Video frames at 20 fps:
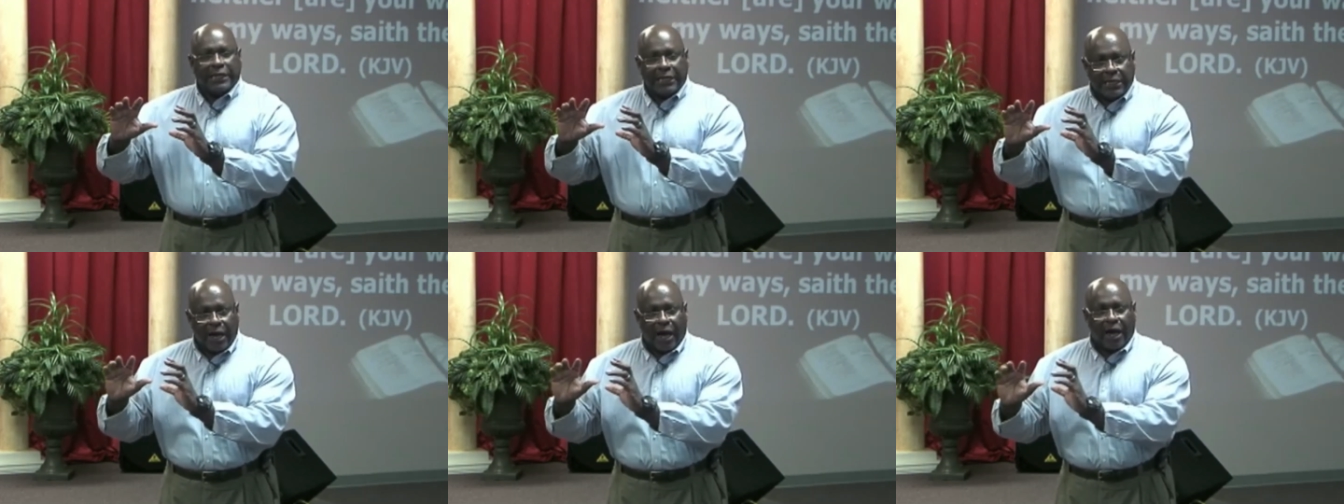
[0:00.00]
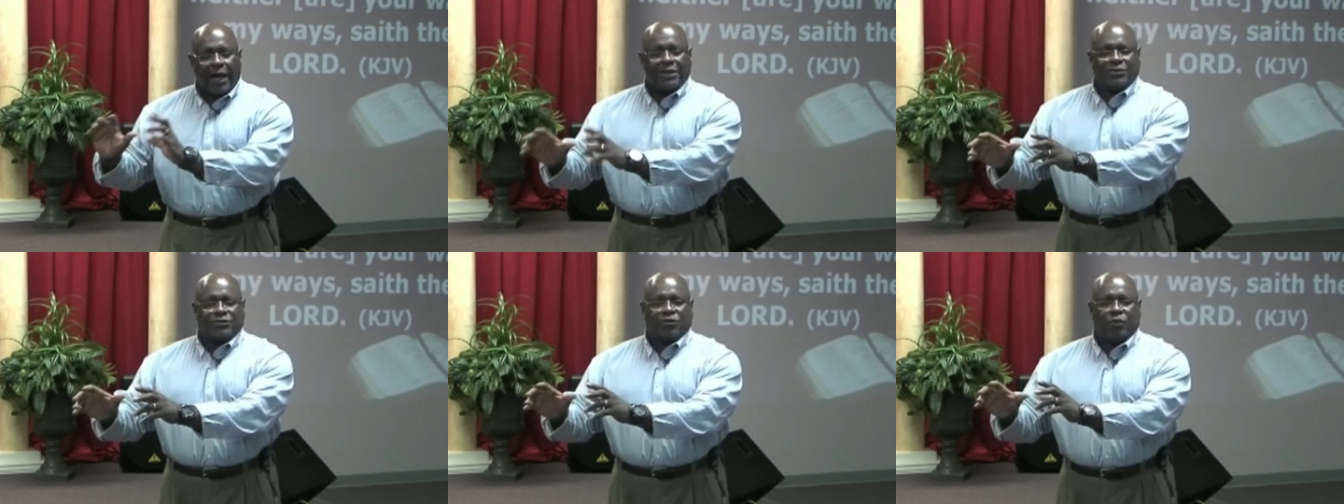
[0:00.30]

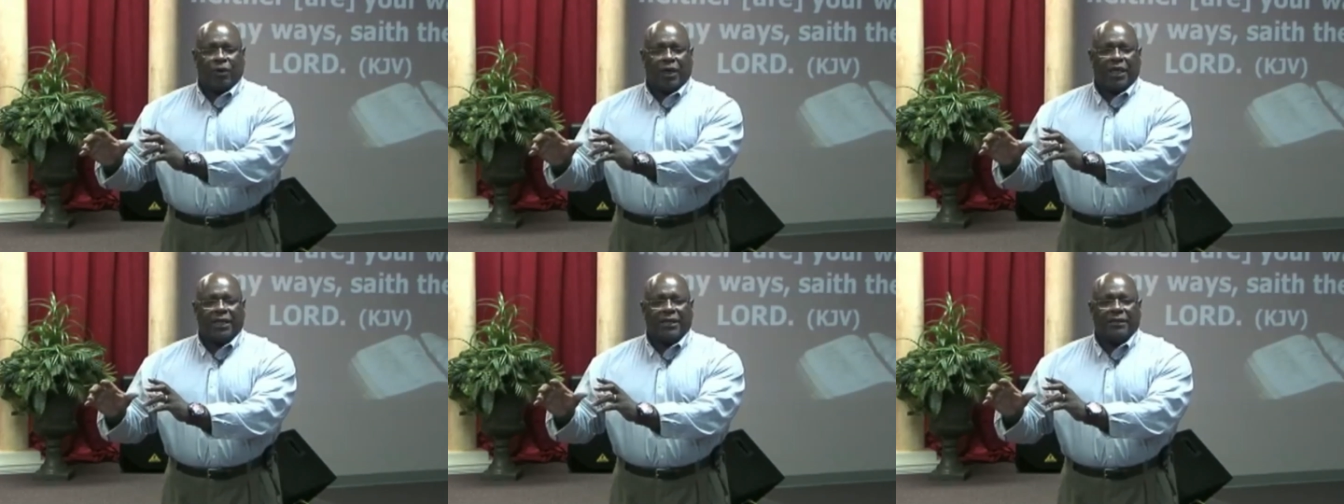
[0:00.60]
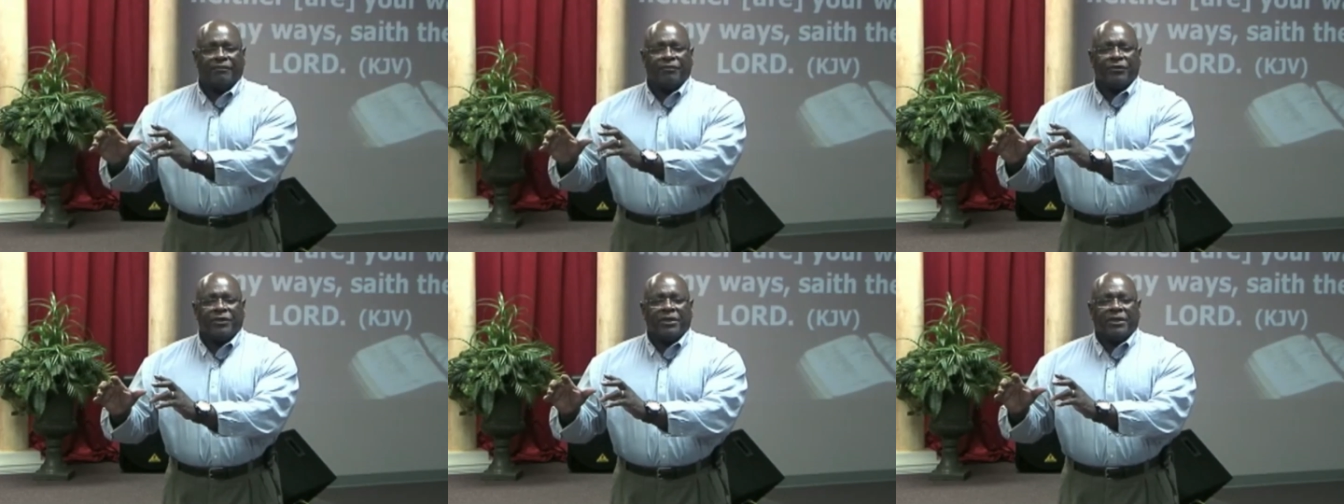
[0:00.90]
God's
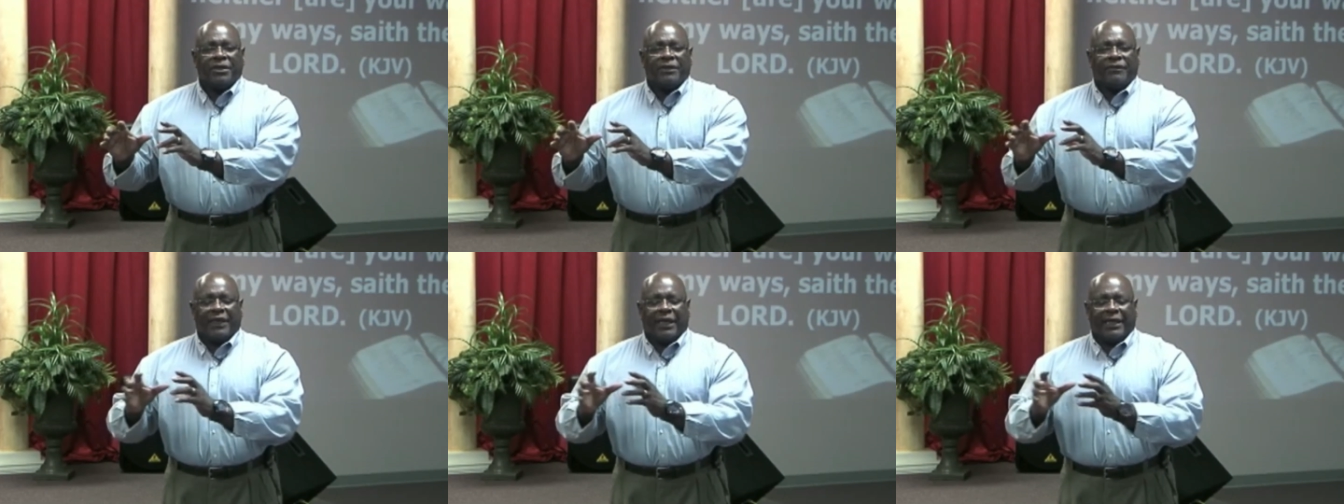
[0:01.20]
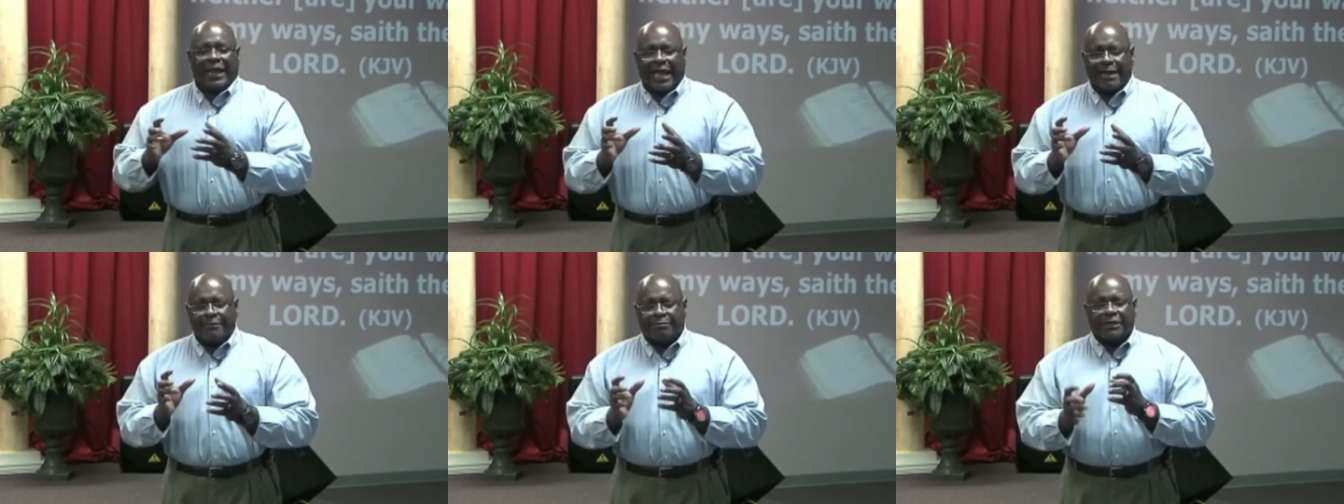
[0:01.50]
way,
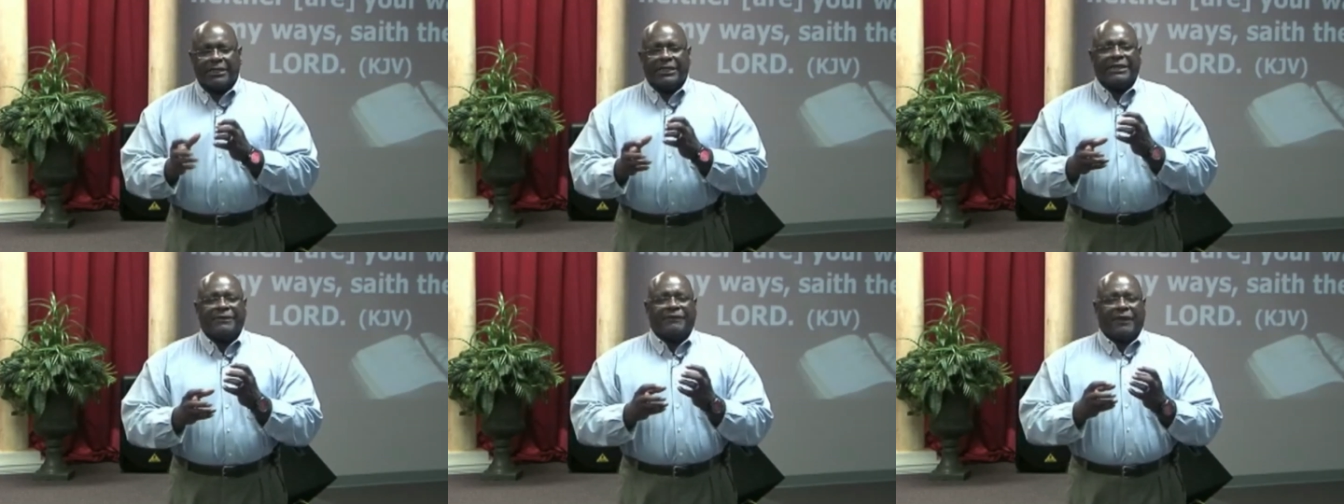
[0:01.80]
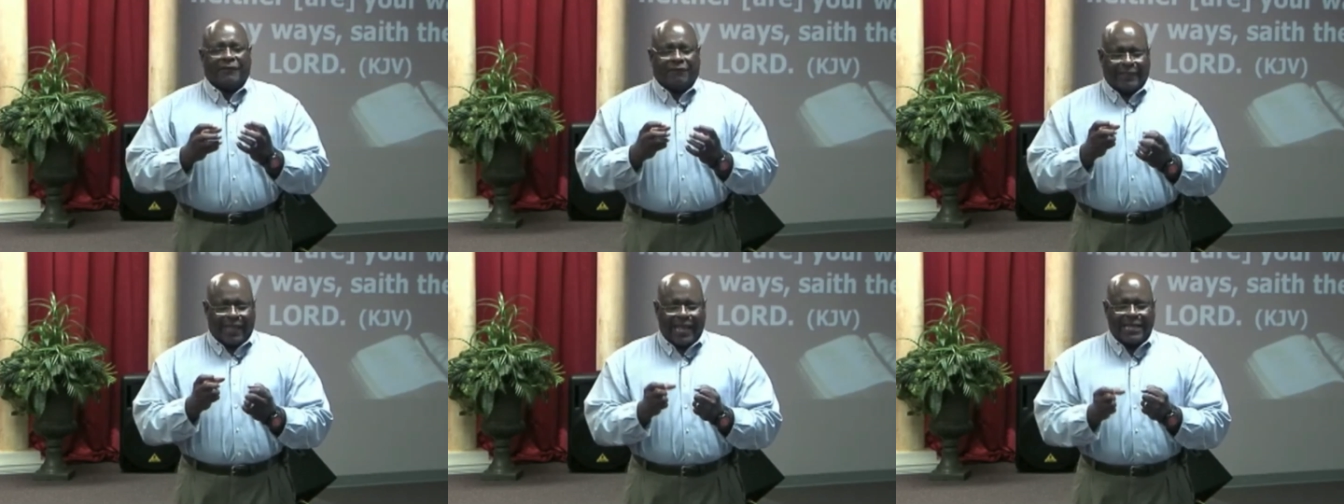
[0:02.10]
then I believe
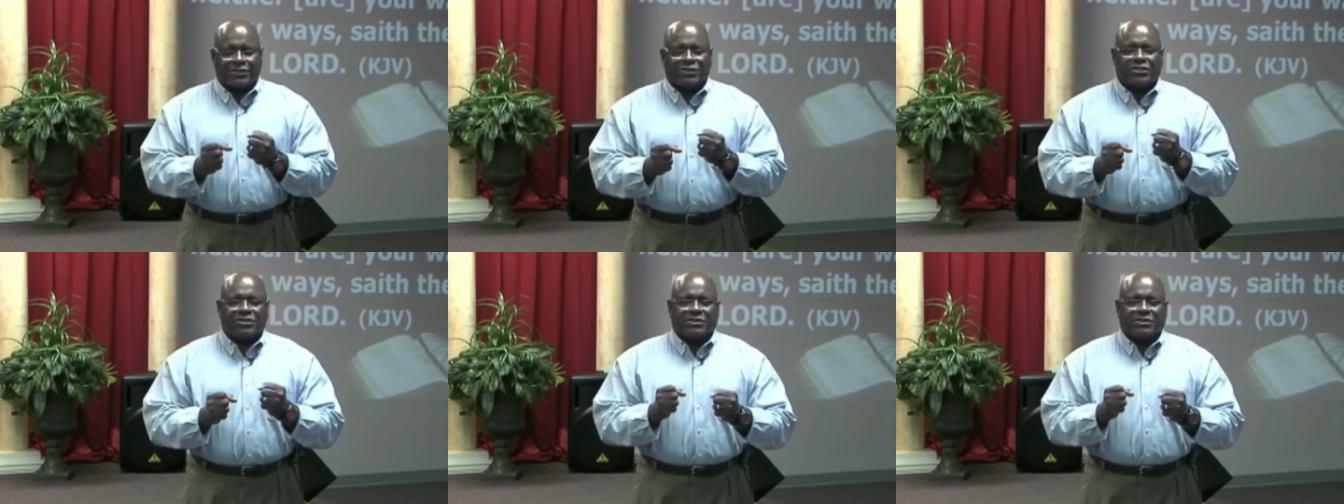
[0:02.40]
that that's,